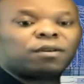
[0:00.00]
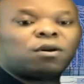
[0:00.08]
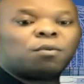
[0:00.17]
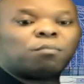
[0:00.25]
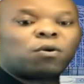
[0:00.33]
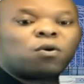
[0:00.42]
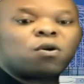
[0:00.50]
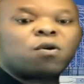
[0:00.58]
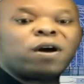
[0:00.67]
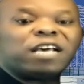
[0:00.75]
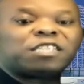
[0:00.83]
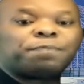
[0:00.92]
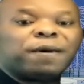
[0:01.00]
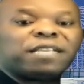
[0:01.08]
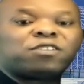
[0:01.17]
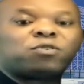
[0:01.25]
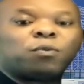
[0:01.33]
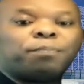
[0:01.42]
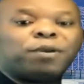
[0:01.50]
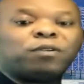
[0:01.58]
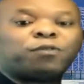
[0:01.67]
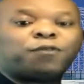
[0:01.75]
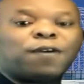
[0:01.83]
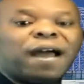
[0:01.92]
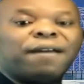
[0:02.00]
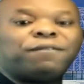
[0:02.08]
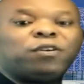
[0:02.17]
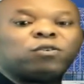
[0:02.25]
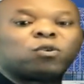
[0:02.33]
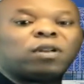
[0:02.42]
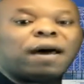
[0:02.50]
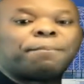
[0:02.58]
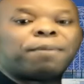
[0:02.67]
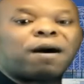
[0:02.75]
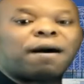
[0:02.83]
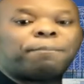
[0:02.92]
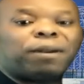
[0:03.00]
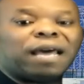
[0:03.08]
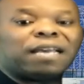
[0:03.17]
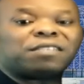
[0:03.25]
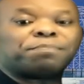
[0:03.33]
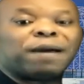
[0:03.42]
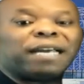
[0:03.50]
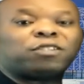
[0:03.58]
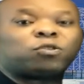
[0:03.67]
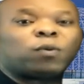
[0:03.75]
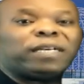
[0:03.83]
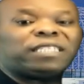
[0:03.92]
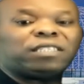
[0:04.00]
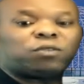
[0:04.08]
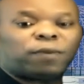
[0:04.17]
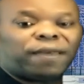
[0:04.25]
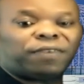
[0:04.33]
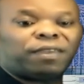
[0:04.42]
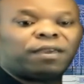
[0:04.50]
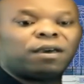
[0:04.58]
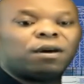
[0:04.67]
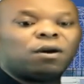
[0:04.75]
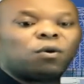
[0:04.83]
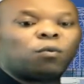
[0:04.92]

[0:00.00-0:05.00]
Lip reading: Morocco expects to build 5 new solar power plants by 2020